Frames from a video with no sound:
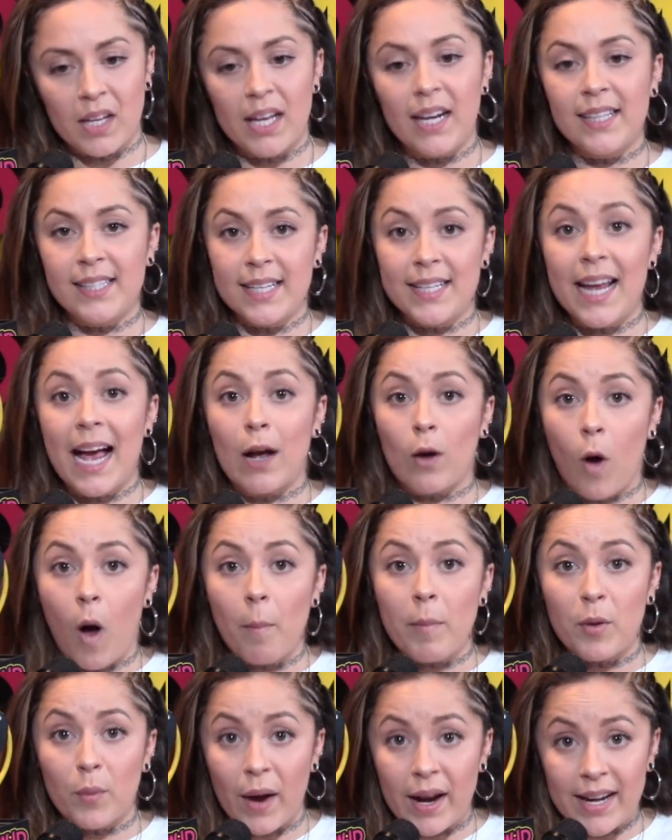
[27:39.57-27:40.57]
And I said, yeah,
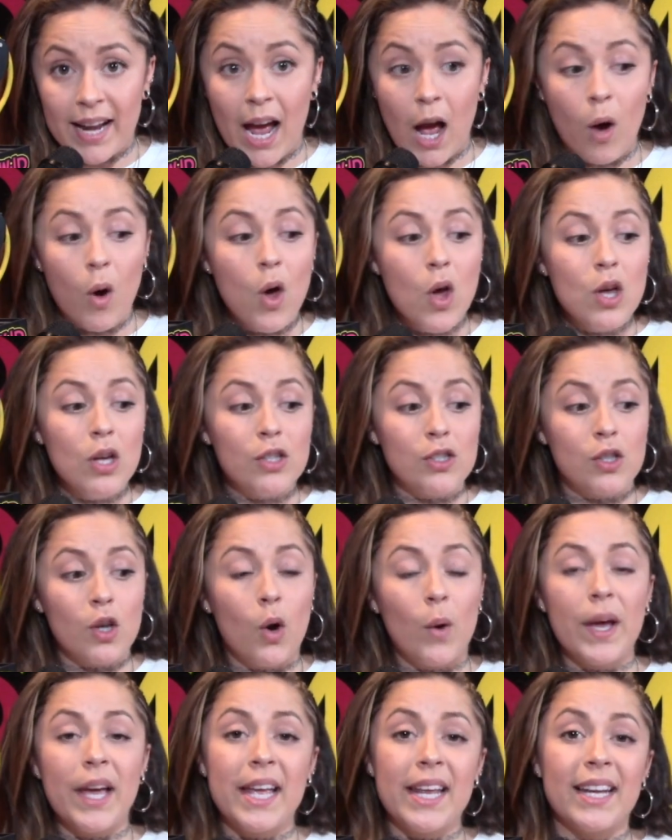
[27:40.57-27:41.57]
call me right now.
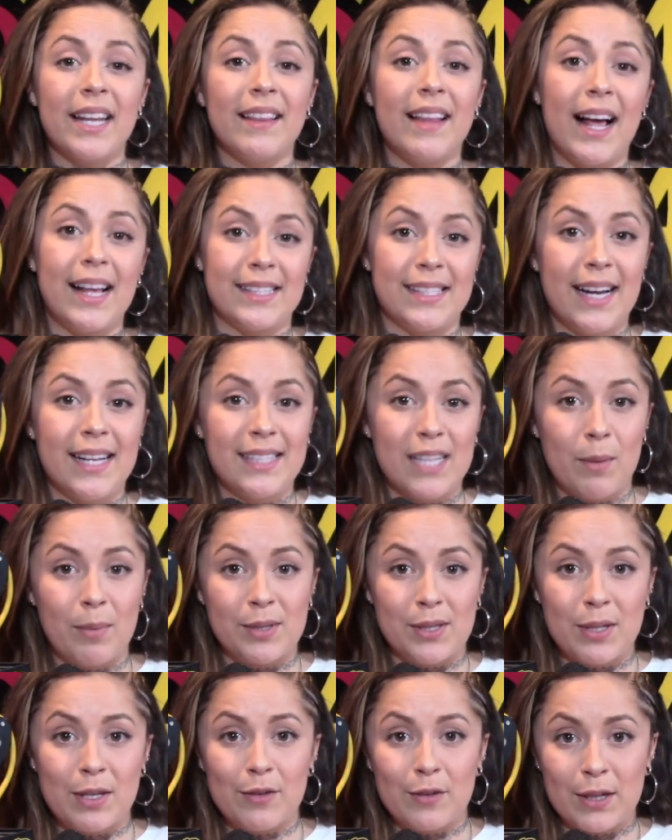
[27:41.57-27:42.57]
So in last night's
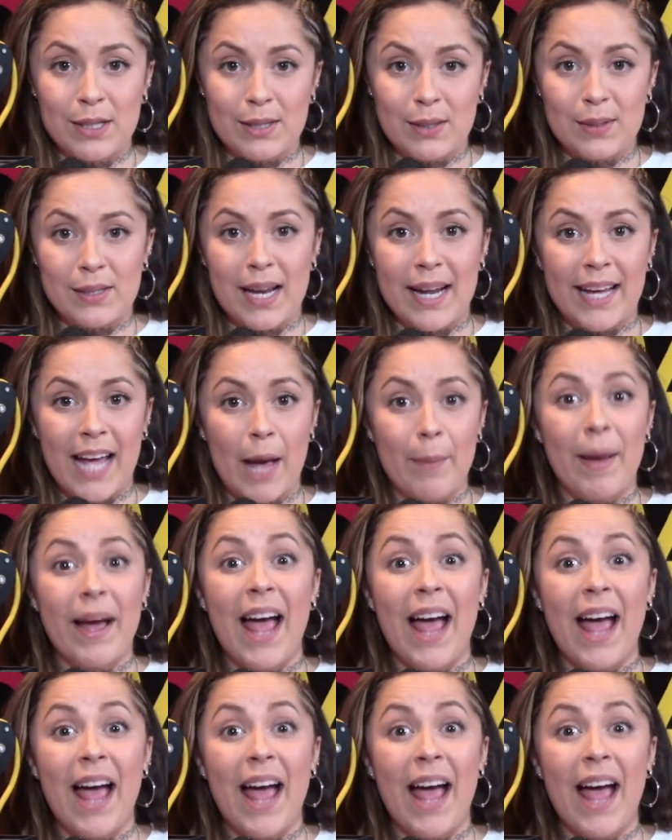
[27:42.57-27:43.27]
episode of Crystal's Nightcap,